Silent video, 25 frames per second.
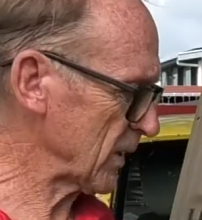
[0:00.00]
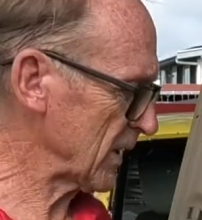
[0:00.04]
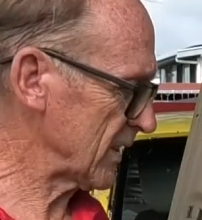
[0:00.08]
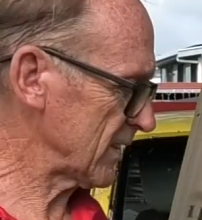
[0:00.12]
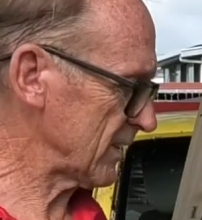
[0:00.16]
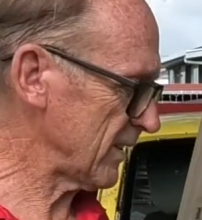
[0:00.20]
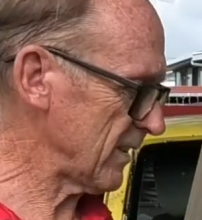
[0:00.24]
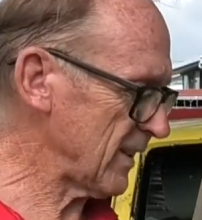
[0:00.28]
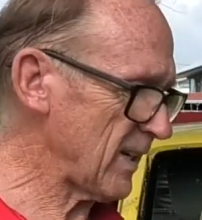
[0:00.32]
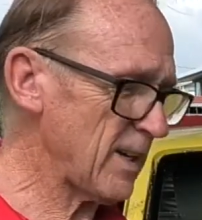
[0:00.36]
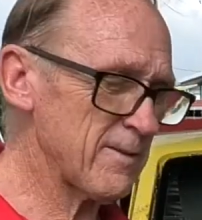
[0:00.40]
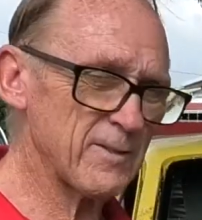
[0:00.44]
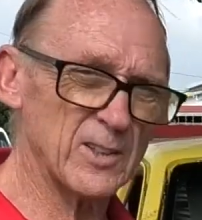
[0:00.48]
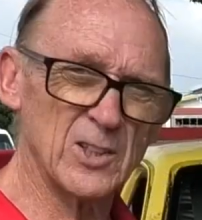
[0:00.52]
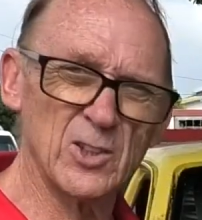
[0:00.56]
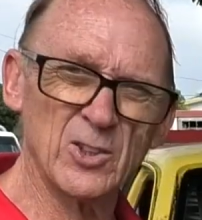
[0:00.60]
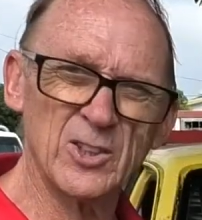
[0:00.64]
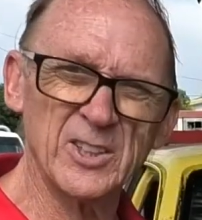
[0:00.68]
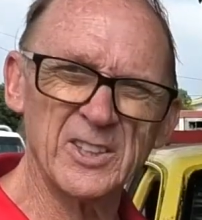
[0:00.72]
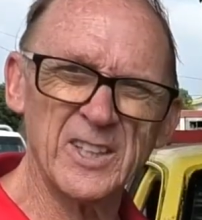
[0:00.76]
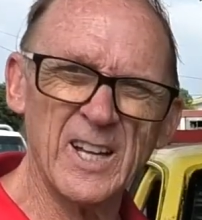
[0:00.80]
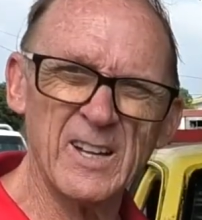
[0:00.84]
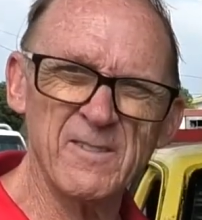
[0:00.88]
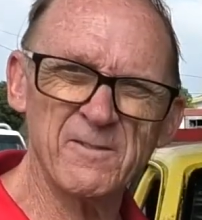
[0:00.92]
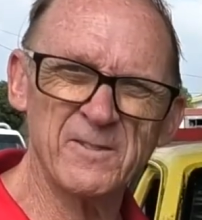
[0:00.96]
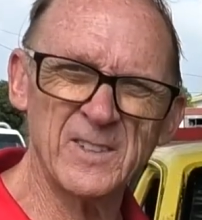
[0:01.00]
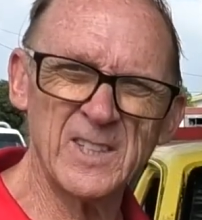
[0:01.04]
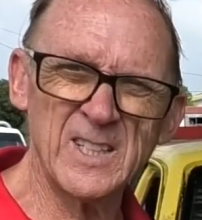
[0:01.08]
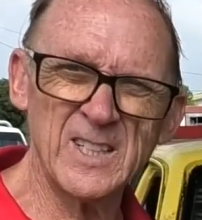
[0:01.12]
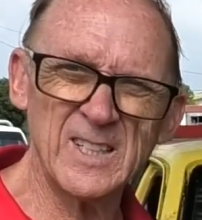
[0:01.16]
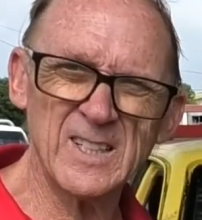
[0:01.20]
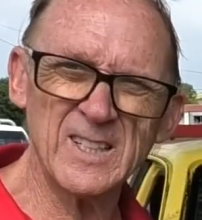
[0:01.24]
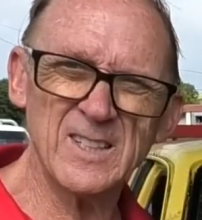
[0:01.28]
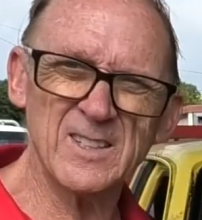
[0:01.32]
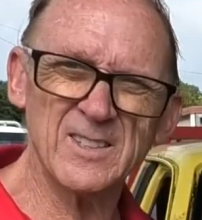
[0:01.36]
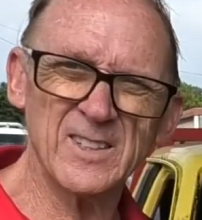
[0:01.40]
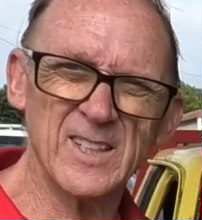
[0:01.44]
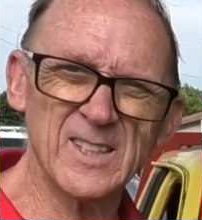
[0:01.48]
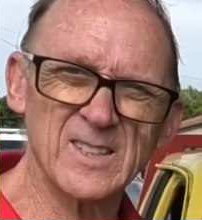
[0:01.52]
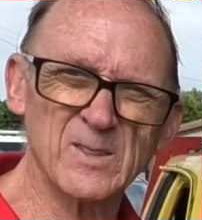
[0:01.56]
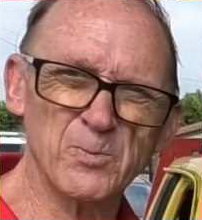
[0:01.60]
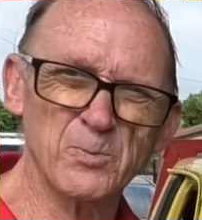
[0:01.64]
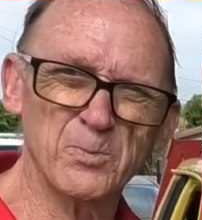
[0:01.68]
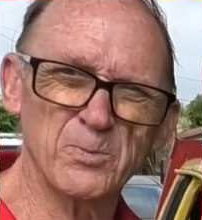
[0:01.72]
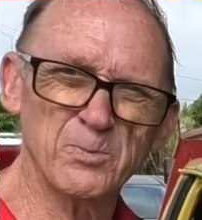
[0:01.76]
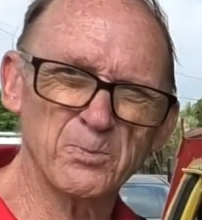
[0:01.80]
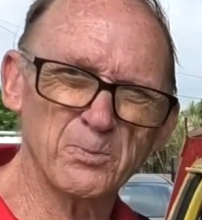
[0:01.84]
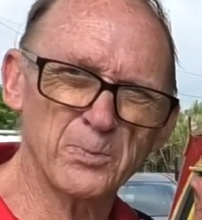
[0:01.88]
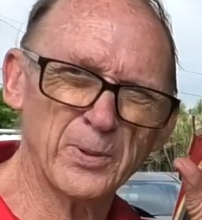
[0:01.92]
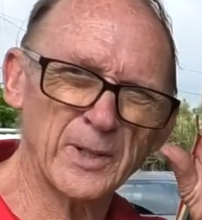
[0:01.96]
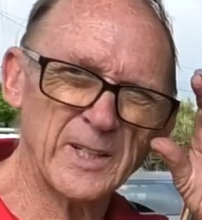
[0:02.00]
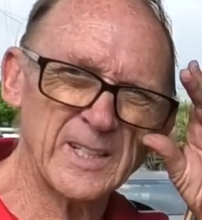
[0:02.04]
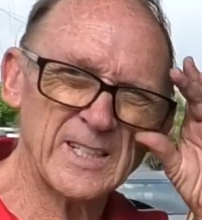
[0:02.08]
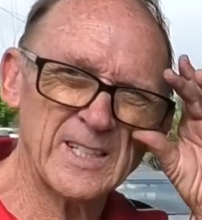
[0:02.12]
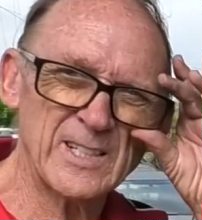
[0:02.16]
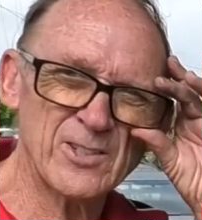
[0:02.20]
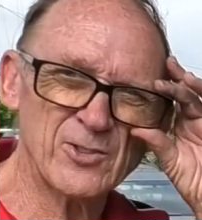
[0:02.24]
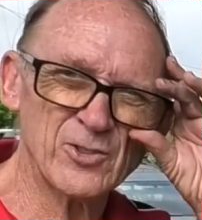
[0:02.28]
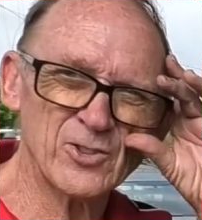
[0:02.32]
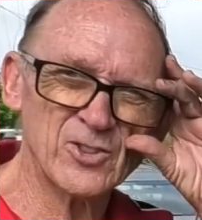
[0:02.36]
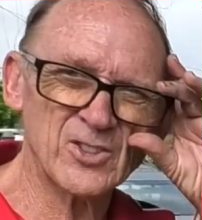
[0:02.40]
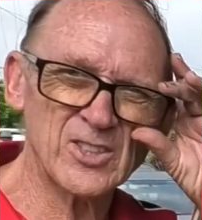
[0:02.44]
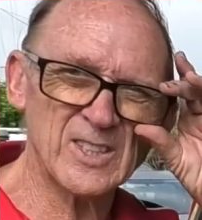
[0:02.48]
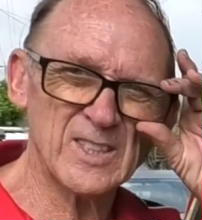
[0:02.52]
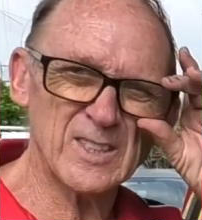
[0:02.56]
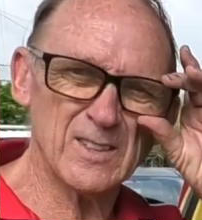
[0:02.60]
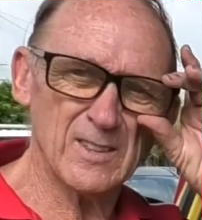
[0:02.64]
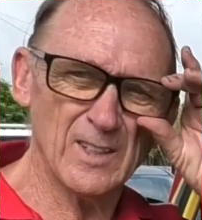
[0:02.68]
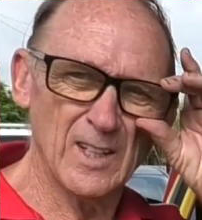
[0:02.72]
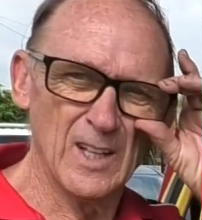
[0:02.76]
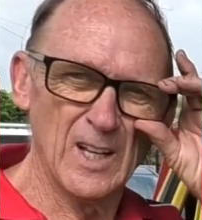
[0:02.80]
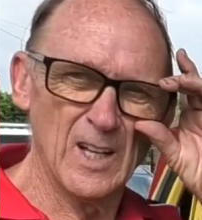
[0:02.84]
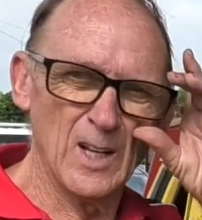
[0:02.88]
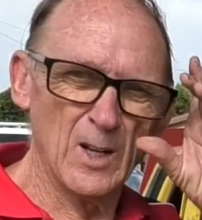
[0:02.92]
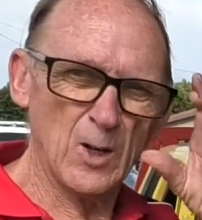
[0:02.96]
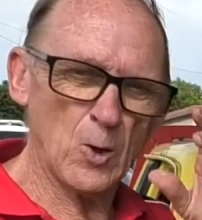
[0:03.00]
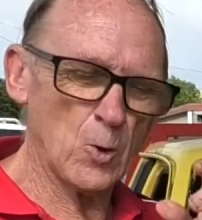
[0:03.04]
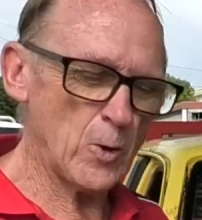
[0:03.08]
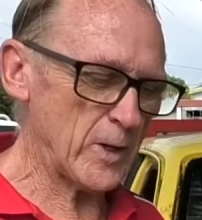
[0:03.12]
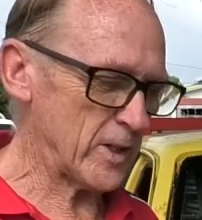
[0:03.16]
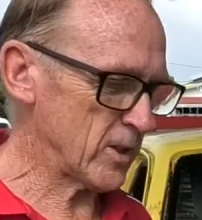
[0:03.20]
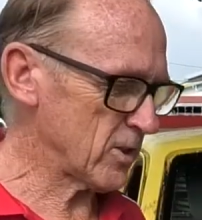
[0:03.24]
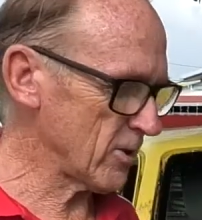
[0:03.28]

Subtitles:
So have a look at that video. That's pretty interesting. Quick